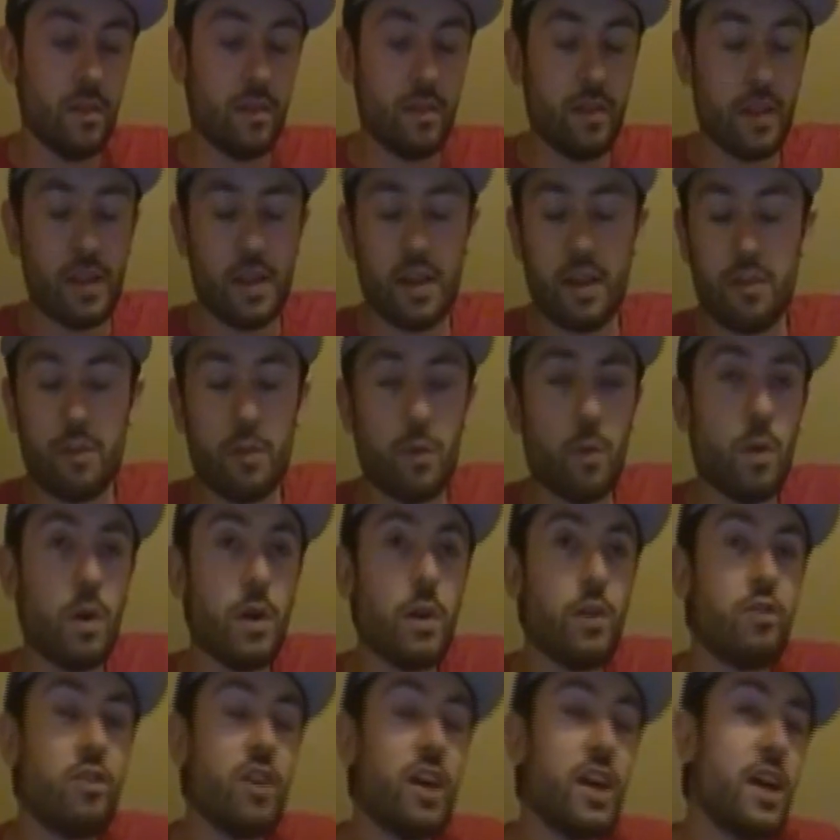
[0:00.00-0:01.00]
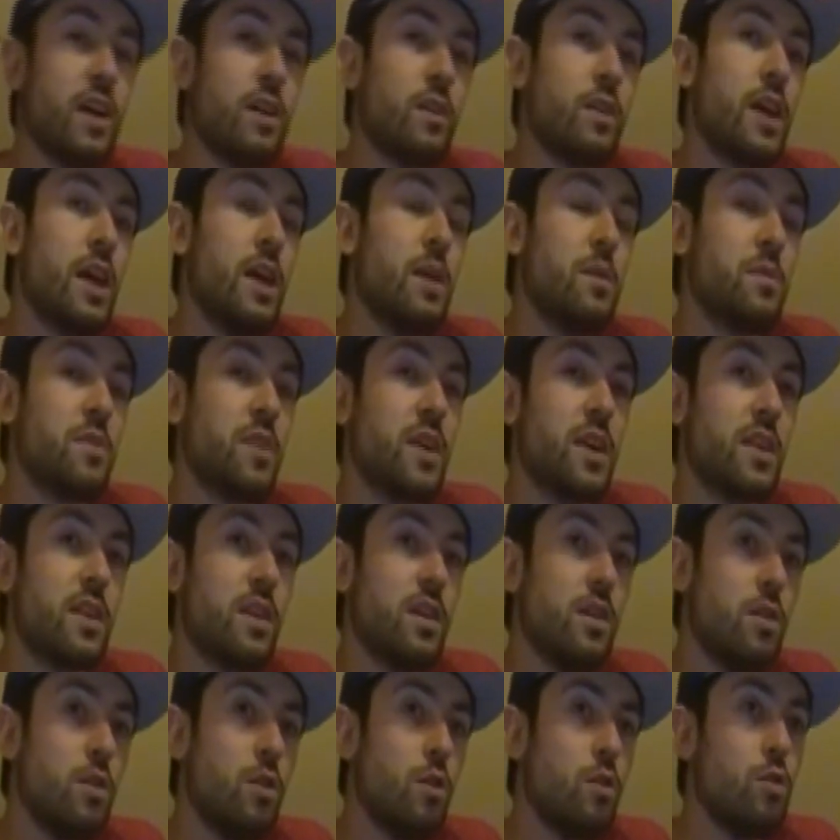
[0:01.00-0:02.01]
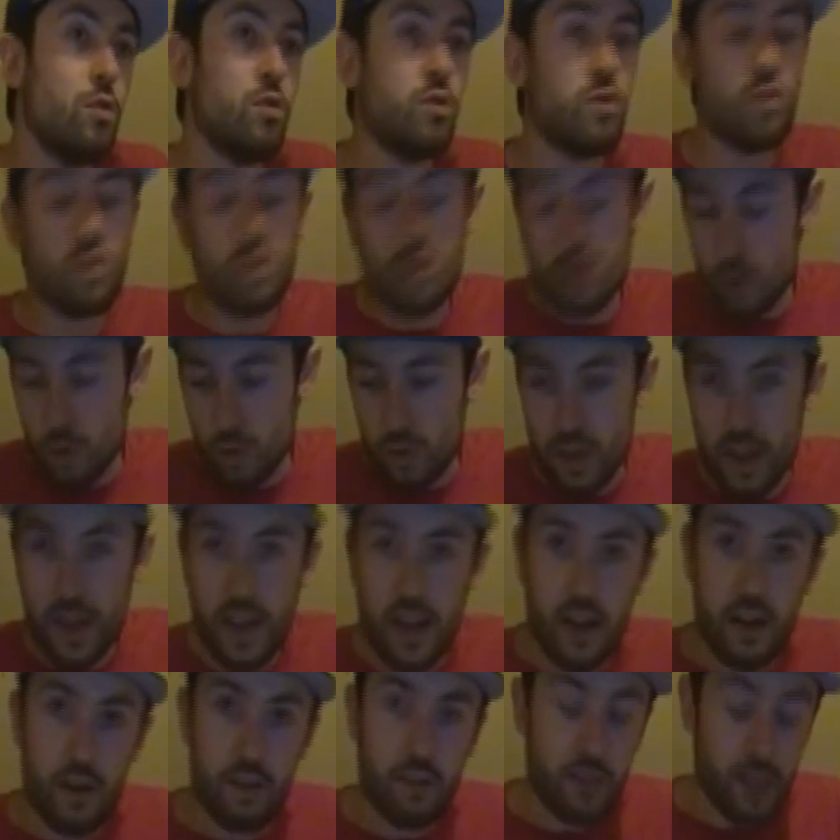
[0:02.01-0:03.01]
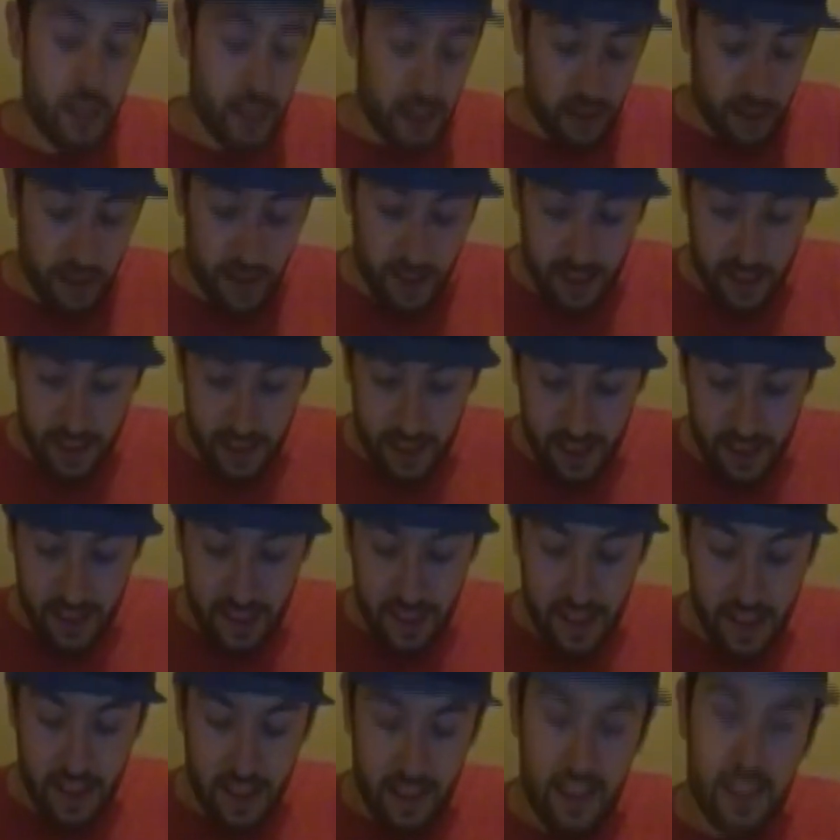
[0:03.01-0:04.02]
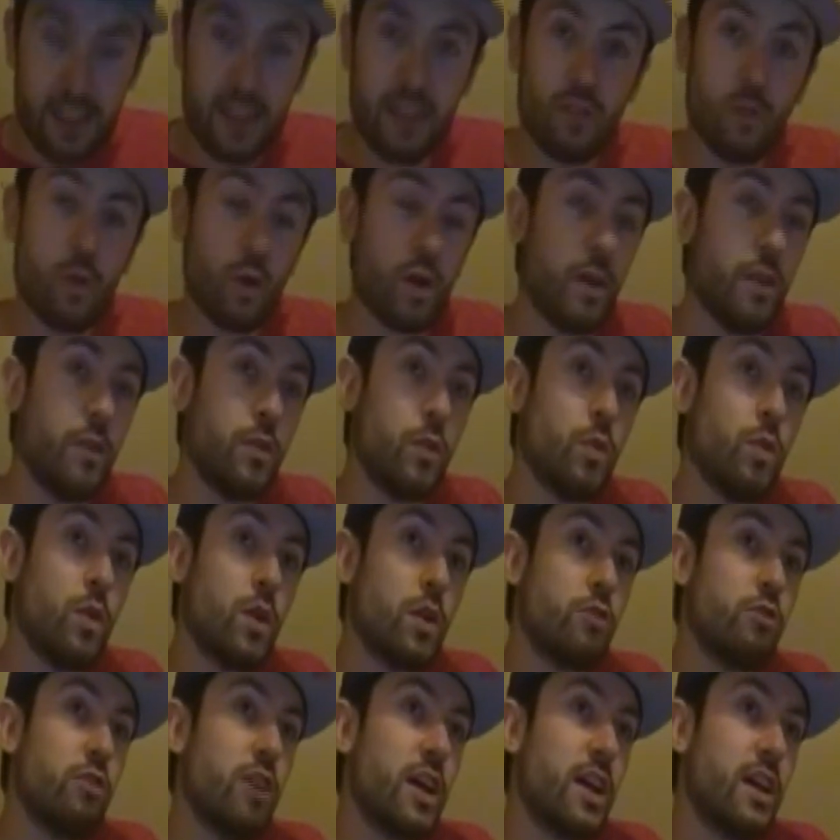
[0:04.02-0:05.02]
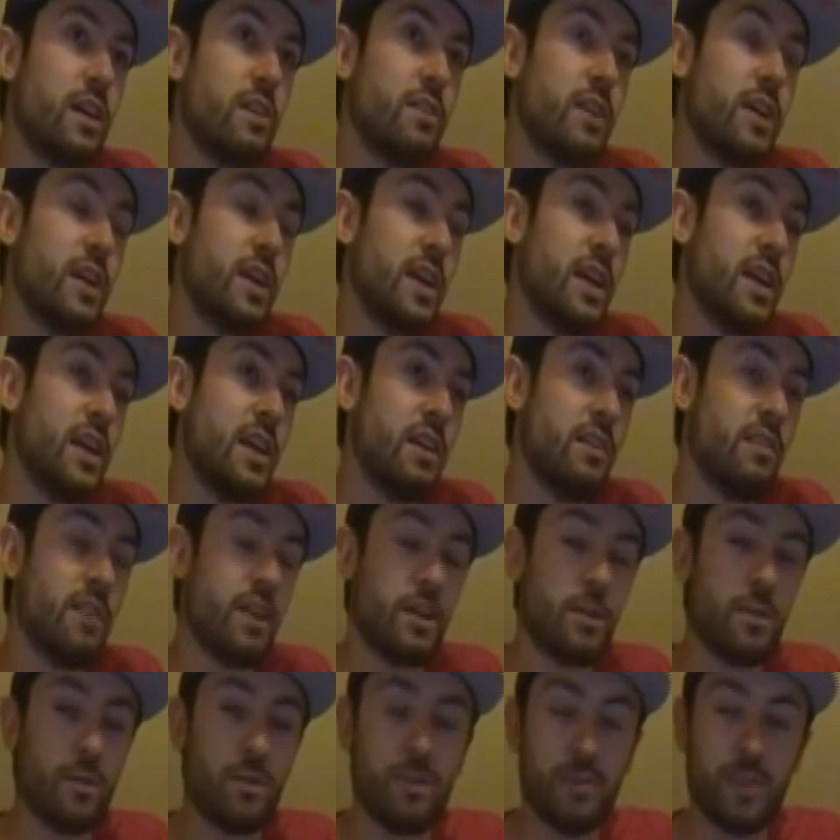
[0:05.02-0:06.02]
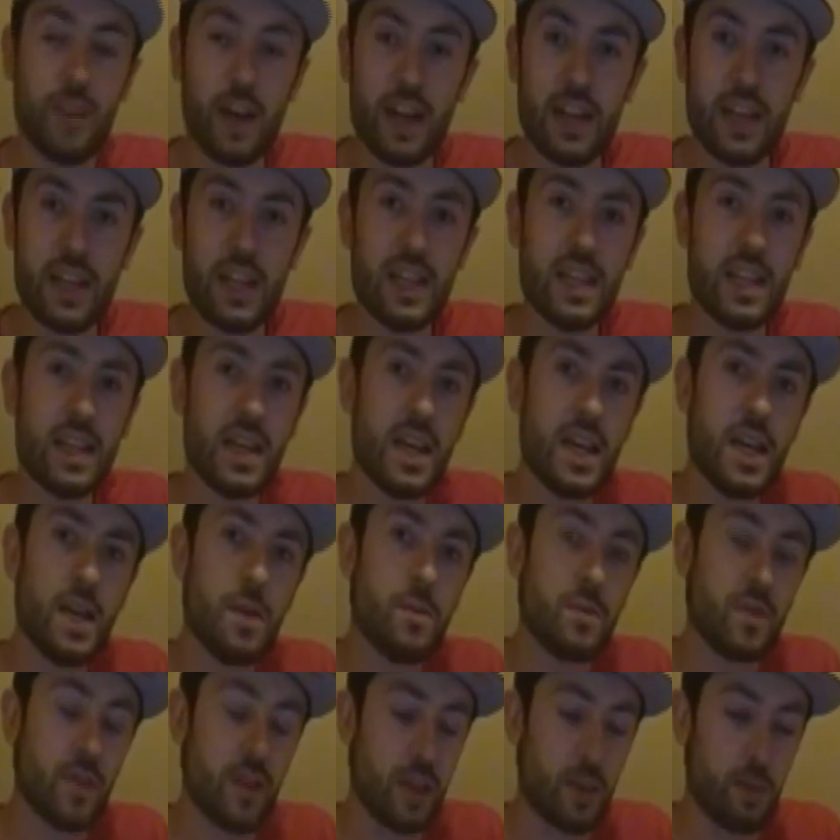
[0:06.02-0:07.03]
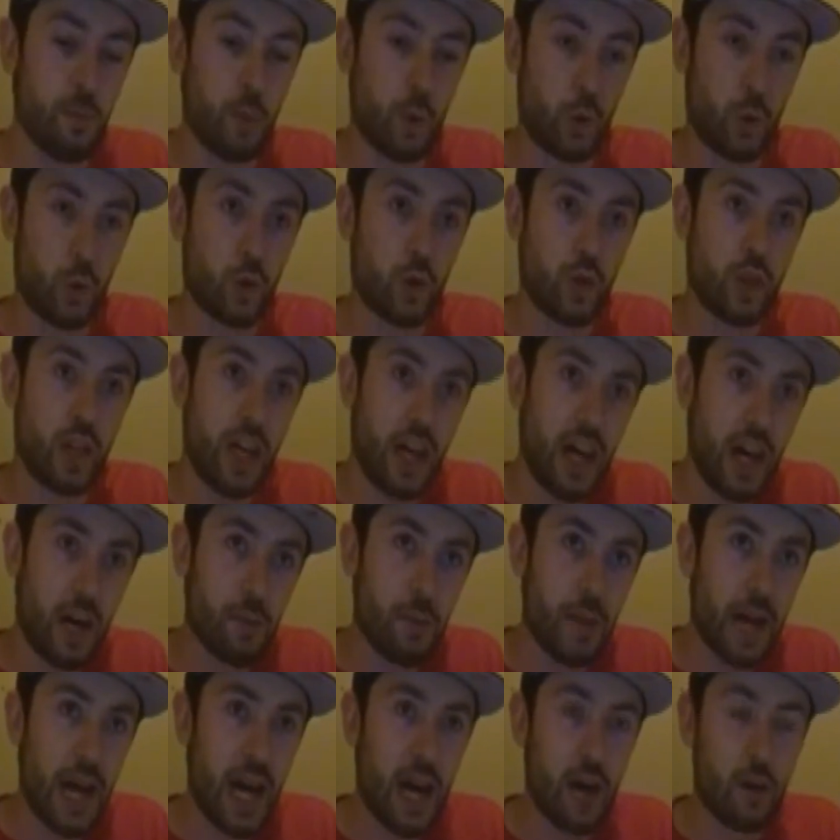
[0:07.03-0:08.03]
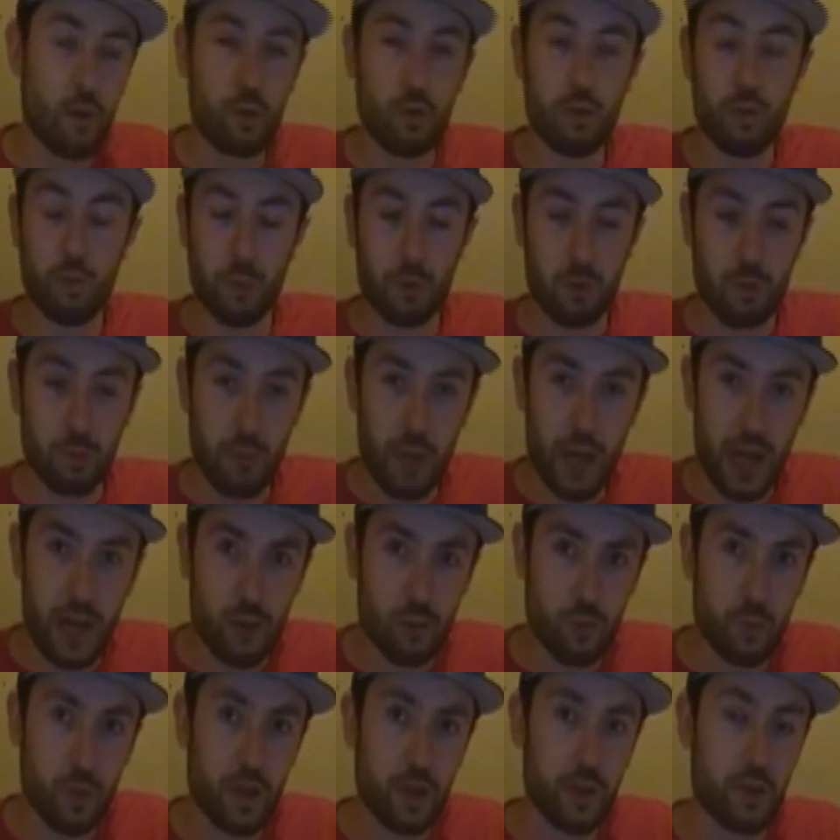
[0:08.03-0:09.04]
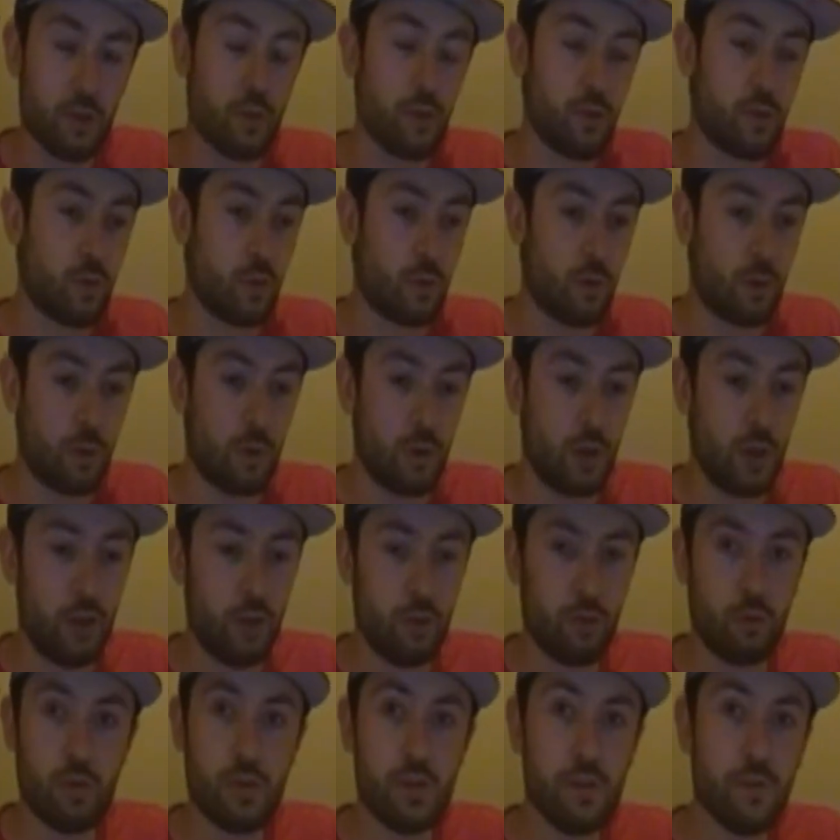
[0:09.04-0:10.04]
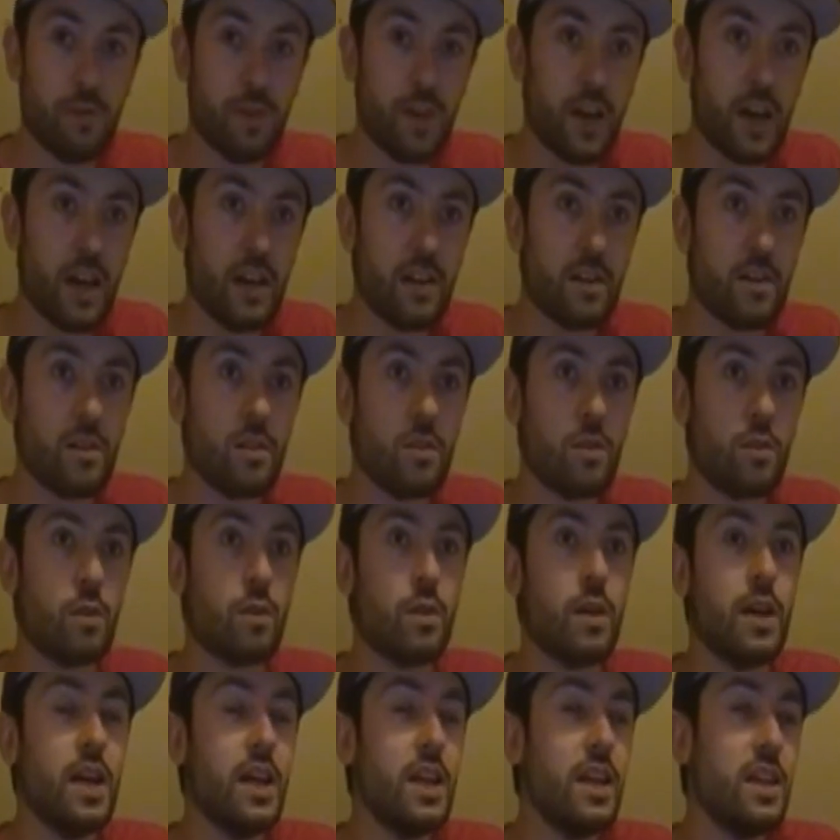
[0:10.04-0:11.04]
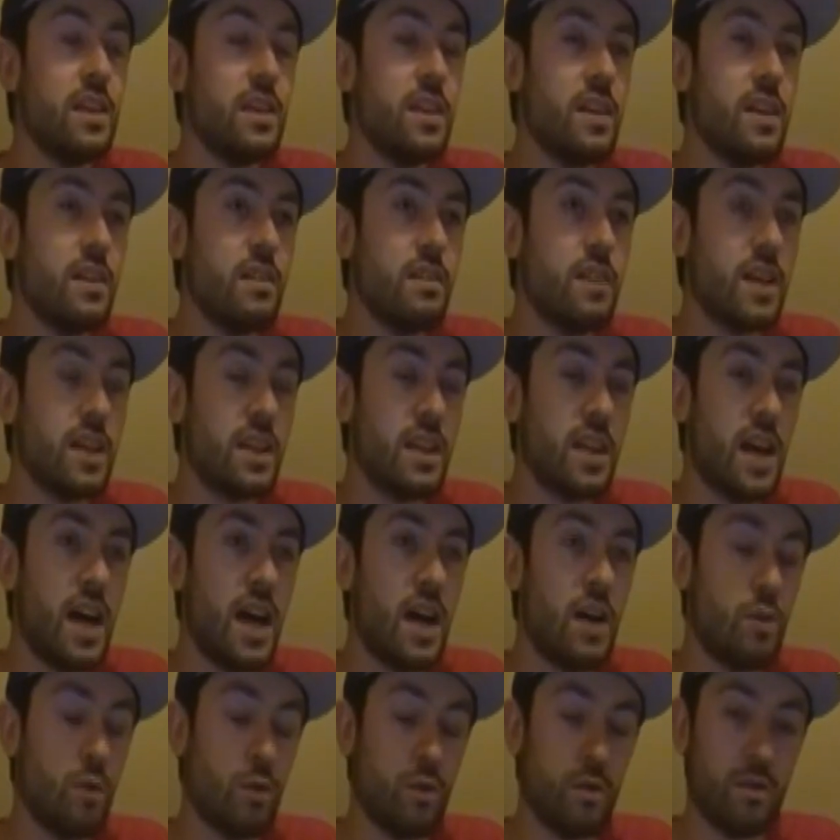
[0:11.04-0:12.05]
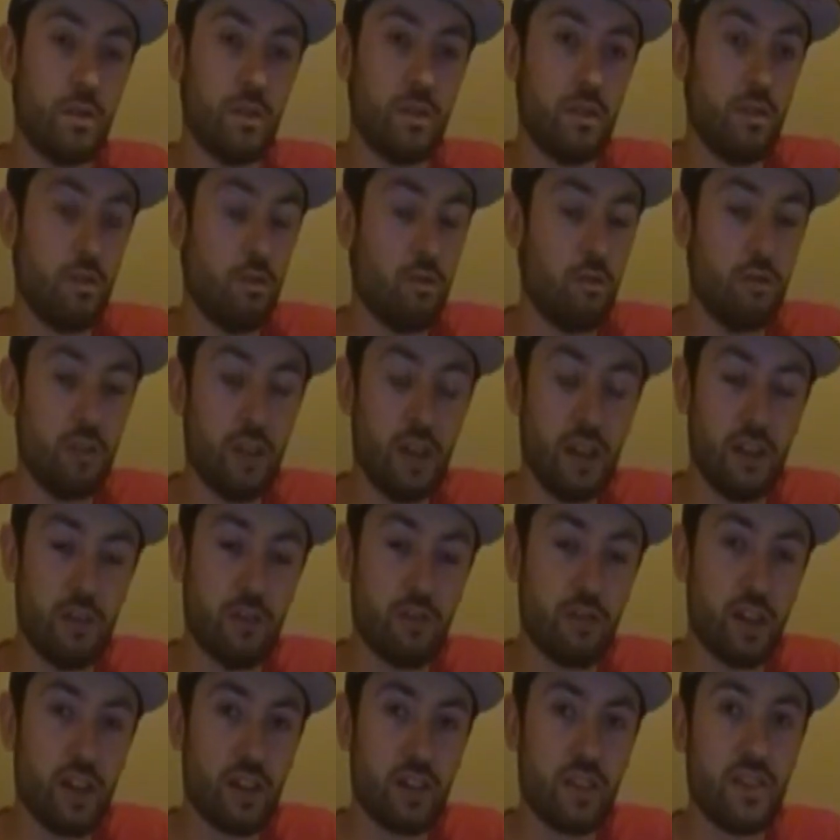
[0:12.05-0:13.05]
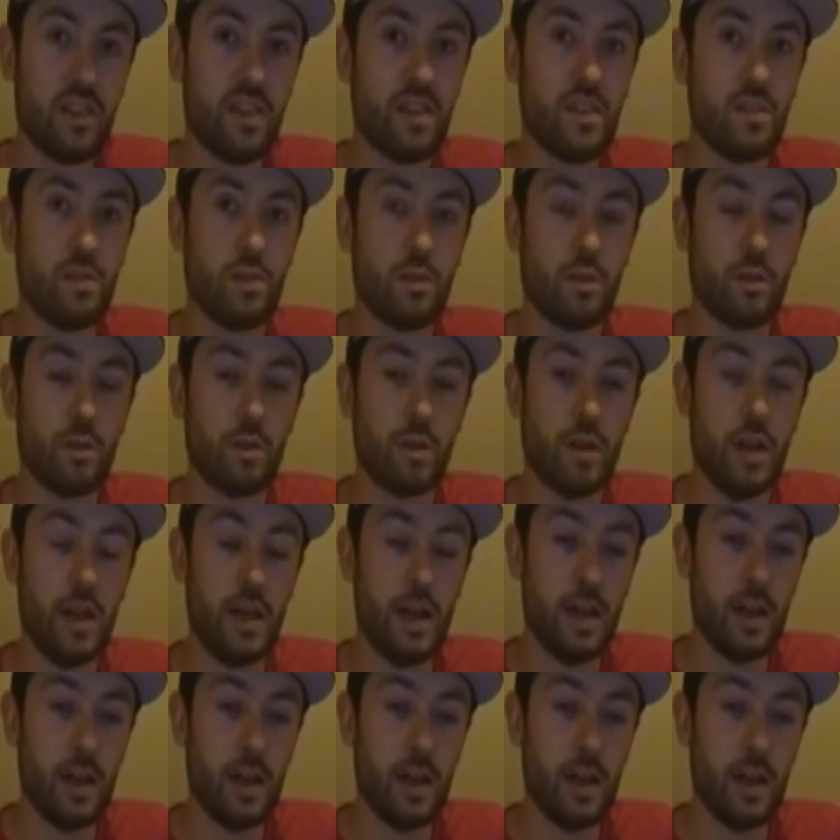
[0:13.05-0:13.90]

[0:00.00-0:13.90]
if you want to check out games like those, you go there. Like, that or if you want to check out, like, any, like, fighting games, like Mortal Kombat or Super Smash Brothers or Street Fighter or anything like that, or Injustice or